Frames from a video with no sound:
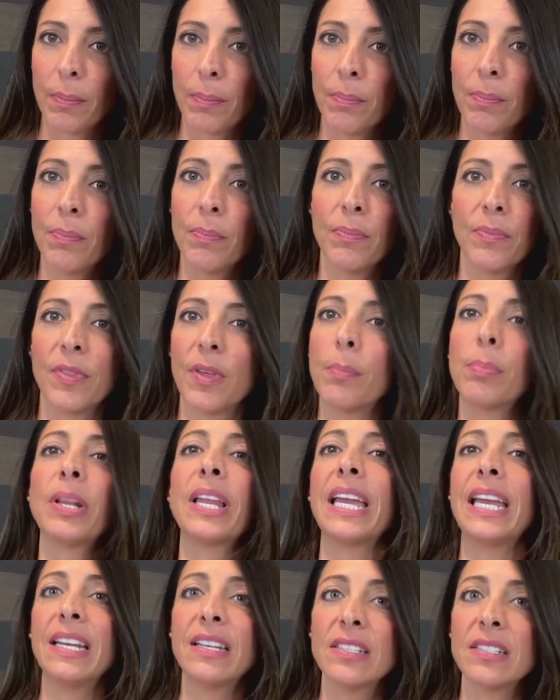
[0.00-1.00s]
the
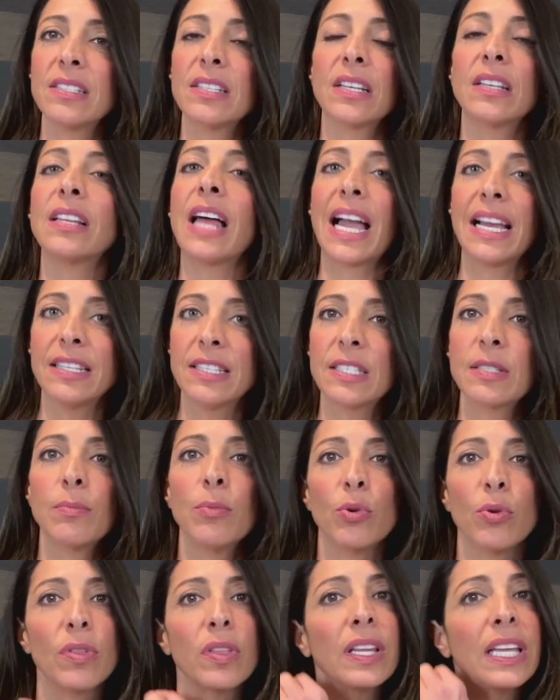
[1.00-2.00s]
blade to glide
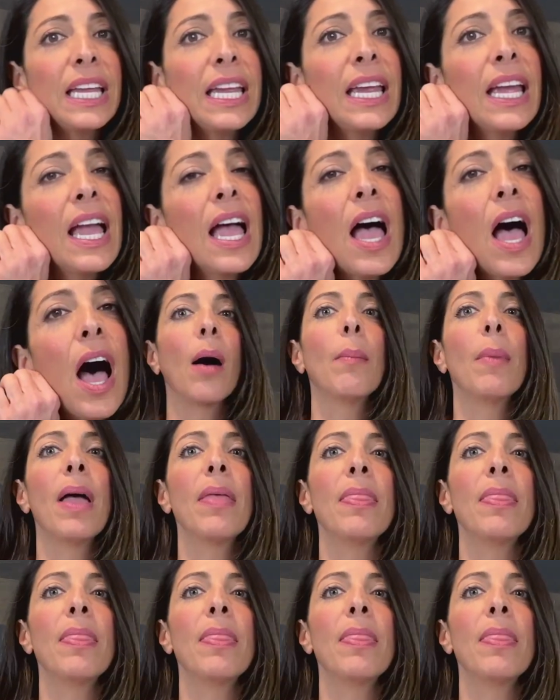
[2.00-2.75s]
smoothly. And